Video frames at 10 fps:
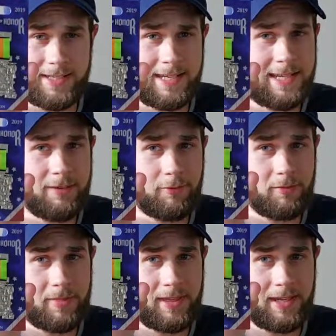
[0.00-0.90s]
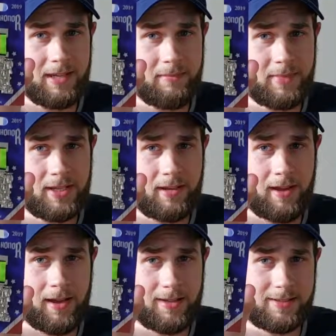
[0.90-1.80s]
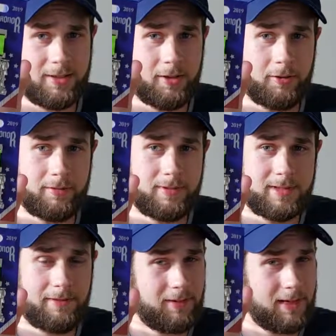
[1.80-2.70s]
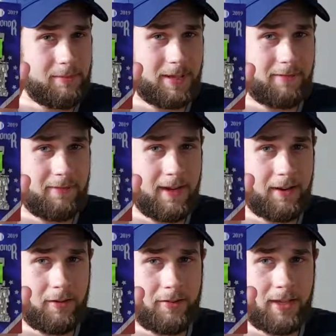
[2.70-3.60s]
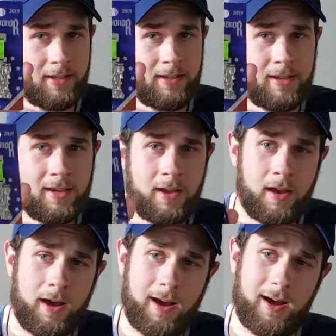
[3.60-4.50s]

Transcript: This one is Tiki Room themed, so definitely a big fan of it.